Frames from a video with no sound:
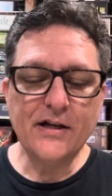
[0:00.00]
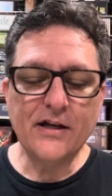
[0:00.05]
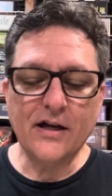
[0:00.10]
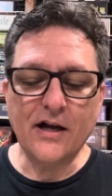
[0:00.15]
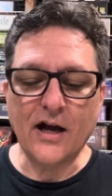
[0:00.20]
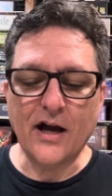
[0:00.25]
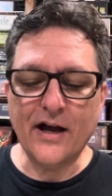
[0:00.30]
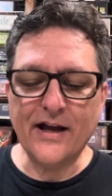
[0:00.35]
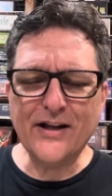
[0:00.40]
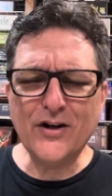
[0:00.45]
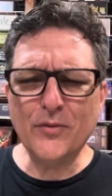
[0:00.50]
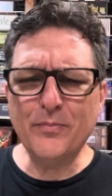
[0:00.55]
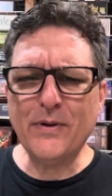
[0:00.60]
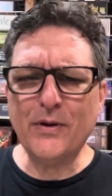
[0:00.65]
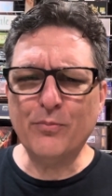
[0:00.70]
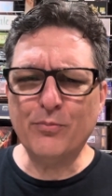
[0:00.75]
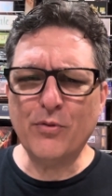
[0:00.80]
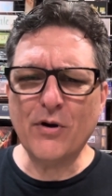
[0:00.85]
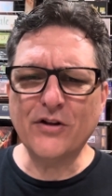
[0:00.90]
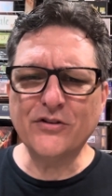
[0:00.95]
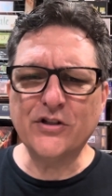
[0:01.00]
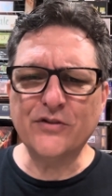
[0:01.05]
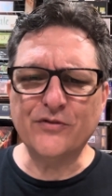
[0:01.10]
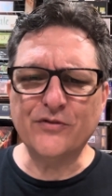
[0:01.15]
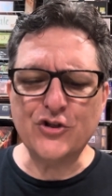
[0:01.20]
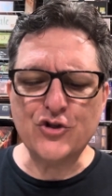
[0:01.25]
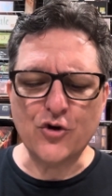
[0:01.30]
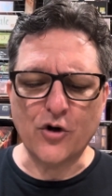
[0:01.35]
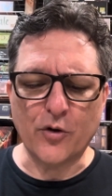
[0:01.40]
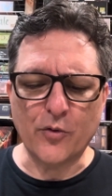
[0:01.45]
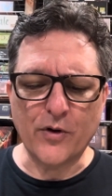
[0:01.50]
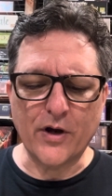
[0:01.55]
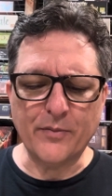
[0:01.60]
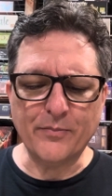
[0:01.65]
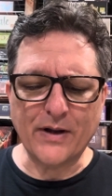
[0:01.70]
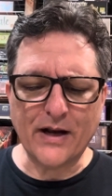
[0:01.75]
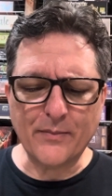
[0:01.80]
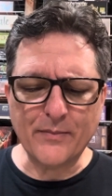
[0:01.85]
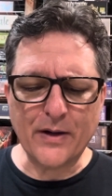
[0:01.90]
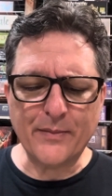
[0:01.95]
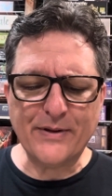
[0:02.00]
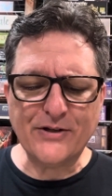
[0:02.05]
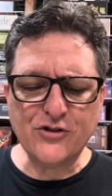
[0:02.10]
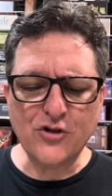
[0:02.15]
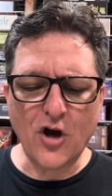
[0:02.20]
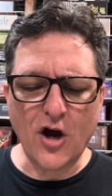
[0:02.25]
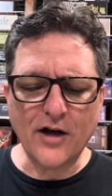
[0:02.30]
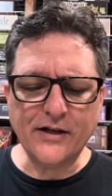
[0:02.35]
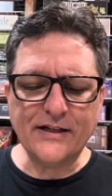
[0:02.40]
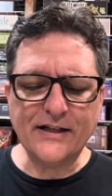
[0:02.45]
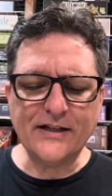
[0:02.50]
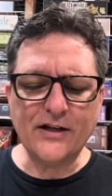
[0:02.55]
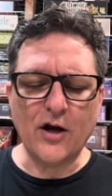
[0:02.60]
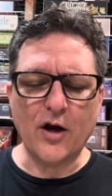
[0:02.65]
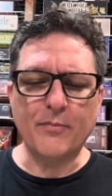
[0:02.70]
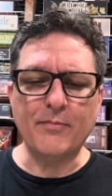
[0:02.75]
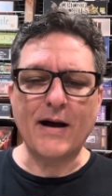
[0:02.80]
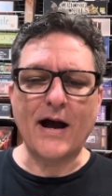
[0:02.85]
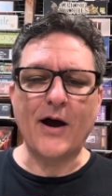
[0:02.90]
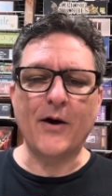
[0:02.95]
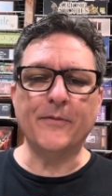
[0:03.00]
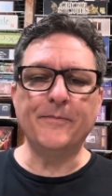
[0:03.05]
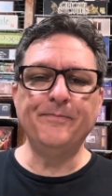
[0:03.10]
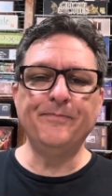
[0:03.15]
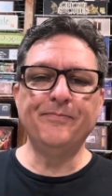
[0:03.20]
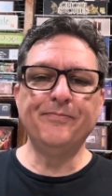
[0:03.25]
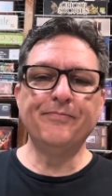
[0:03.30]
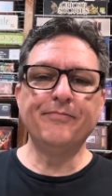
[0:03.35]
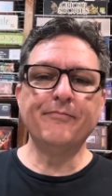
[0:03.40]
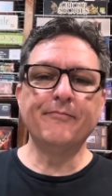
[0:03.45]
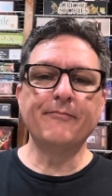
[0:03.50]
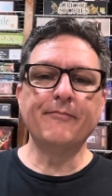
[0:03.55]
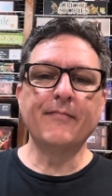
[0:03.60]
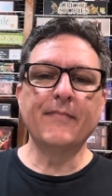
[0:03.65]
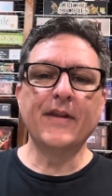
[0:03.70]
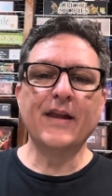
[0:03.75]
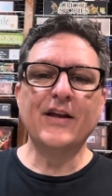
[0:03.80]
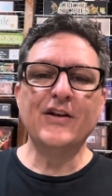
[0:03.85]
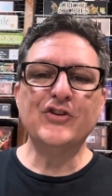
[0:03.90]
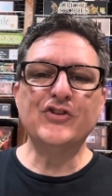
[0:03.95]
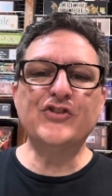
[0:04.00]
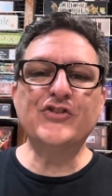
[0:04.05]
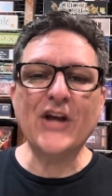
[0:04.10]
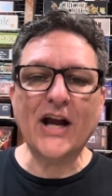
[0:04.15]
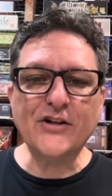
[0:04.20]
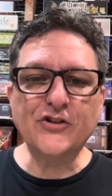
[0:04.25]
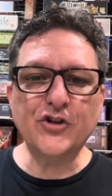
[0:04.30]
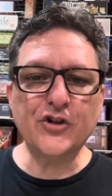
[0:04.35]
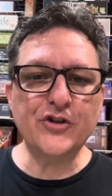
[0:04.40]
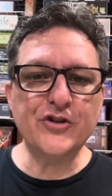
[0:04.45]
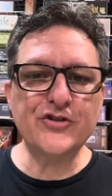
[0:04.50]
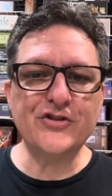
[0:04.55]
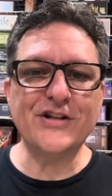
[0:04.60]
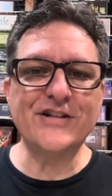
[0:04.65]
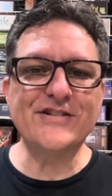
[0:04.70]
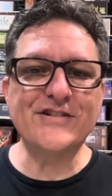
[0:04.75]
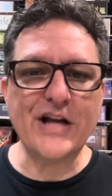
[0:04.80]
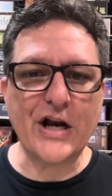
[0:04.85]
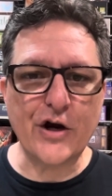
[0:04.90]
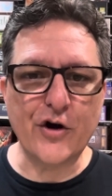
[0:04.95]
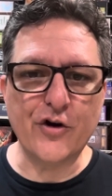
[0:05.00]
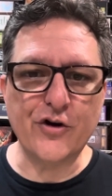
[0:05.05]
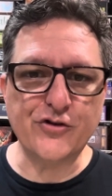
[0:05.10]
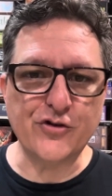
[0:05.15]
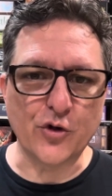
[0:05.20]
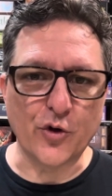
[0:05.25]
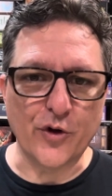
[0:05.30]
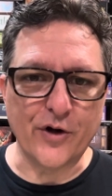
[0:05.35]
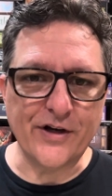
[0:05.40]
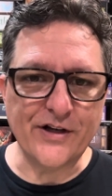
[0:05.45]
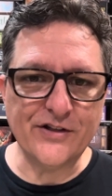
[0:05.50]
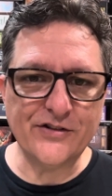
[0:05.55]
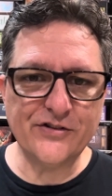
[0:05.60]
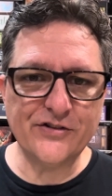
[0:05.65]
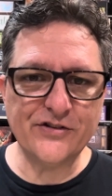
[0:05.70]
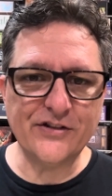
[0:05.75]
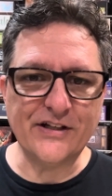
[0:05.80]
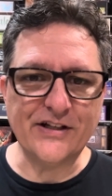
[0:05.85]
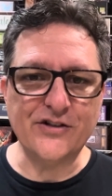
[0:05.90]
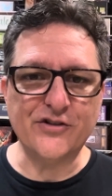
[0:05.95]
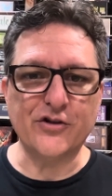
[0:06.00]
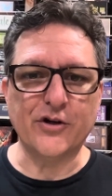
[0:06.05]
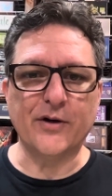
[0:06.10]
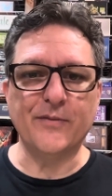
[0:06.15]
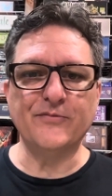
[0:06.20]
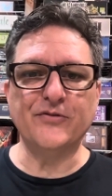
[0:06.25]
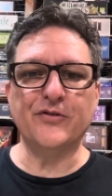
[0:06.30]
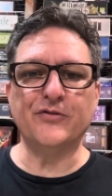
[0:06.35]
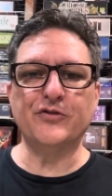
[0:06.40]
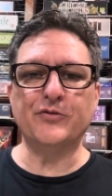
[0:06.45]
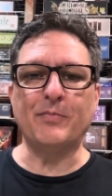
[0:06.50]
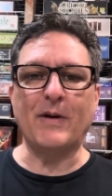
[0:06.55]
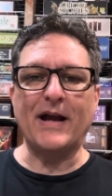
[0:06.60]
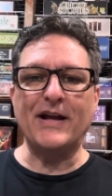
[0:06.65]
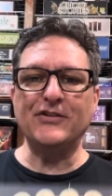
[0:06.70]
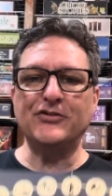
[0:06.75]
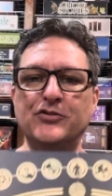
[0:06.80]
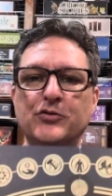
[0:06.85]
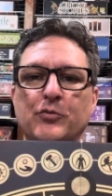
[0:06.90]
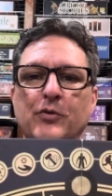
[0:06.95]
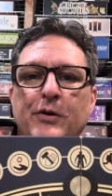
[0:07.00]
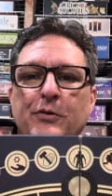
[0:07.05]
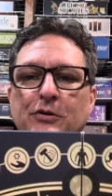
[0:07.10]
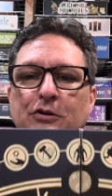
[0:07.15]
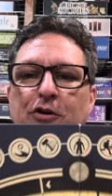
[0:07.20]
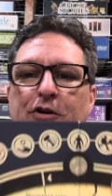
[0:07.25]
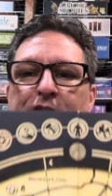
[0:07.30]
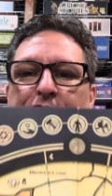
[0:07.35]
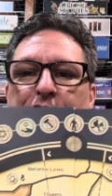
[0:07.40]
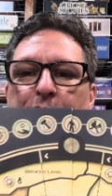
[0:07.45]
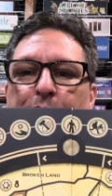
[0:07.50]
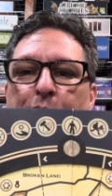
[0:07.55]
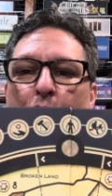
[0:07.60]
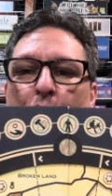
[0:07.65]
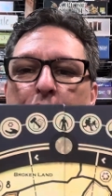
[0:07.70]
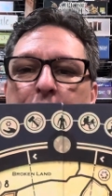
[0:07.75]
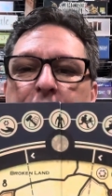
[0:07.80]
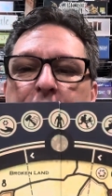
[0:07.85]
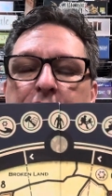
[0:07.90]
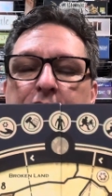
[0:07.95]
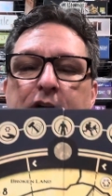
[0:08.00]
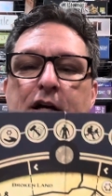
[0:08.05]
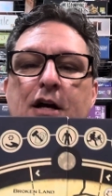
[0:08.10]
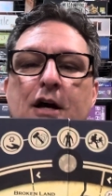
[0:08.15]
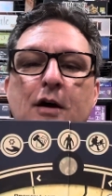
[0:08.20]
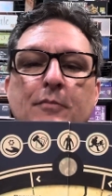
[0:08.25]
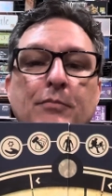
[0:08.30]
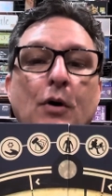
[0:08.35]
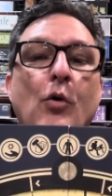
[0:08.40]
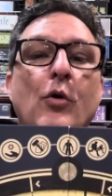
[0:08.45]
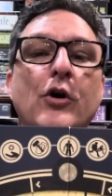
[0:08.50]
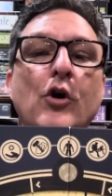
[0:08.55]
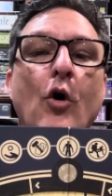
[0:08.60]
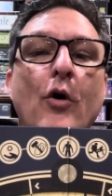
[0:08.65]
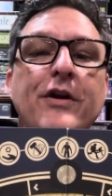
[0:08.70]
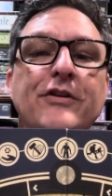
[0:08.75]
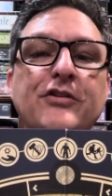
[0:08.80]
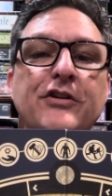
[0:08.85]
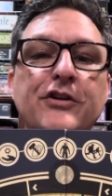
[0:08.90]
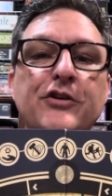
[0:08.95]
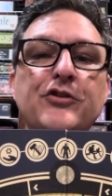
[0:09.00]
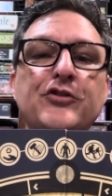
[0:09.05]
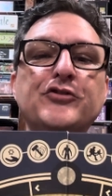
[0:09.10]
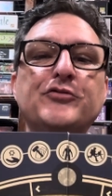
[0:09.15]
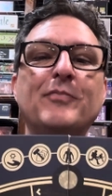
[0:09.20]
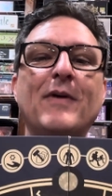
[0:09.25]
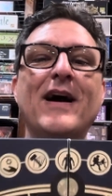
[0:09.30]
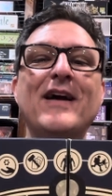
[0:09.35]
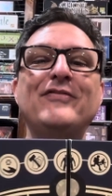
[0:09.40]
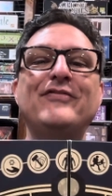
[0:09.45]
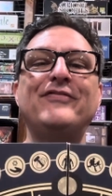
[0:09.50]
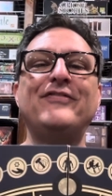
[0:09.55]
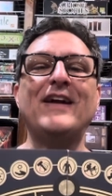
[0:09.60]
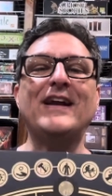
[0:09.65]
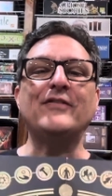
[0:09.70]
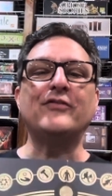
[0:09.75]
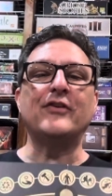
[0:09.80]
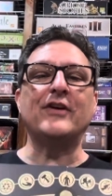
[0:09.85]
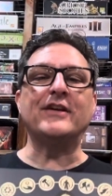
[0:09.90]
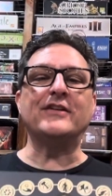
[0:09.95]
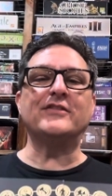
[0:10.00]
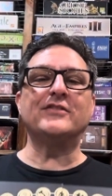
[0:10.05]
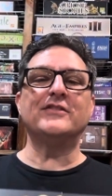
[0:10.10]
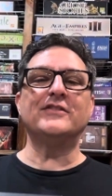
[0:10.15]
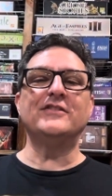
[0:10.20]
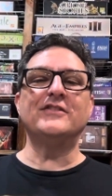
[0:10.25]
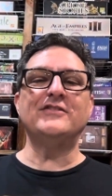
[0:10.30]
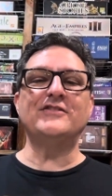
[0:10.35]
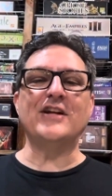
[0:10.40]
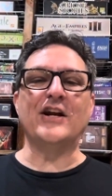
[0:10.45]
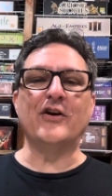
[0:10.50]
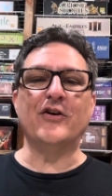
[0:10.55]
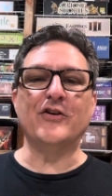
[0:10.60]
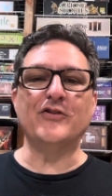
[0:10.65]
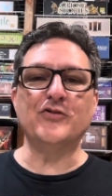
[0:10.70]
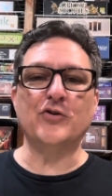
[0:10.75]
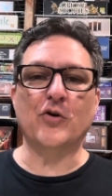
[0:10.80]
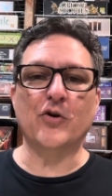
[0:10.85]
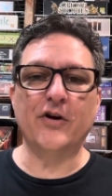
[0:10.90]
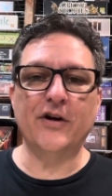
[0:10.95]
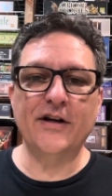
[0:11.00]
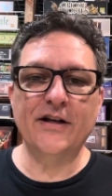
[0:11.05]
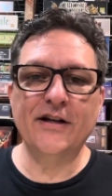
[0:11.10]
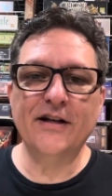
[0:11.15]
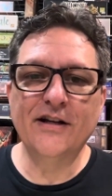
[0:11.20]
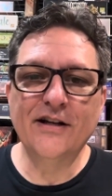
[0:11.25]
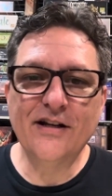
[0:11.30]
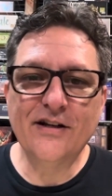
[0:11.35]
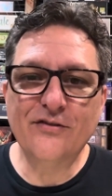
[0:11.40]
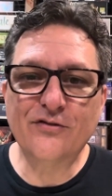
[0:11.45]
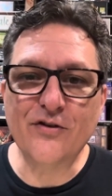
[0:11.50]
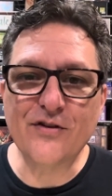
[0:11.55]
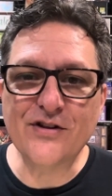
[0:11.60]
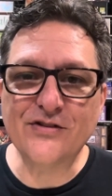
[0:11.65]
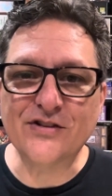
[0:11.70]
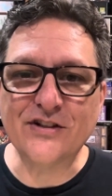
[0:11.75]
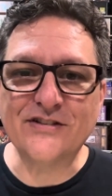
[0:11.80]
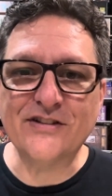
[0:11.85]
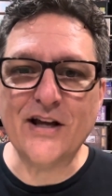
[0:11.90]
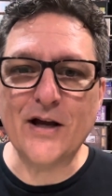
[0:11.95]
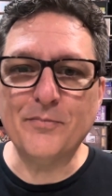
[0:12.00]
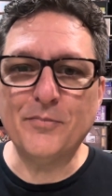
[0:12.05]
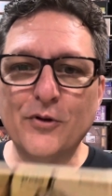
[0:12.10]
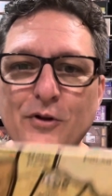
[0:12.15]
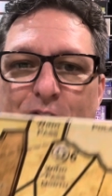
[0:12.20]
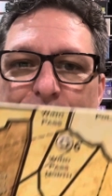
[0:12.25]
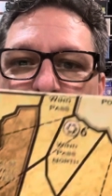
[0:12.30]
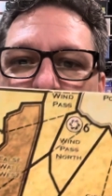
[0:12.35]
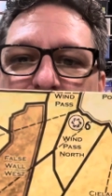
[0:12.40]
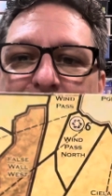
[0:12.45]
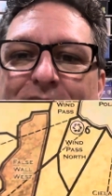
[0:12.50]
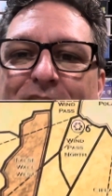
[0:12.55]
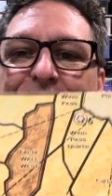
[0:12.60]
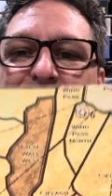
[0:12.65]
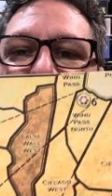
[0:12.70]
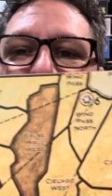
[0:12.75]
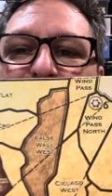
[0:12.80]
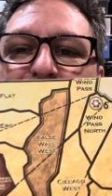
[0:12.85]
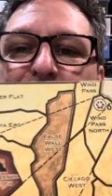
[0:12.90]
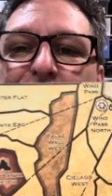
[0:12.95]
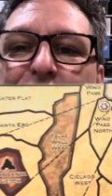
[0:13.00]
uh, it'll be a relatively short one, but I'm going to be talking about sectors and territories in terms of spice. We will look at the board, but we're going to use my favorite territory for this example, and that is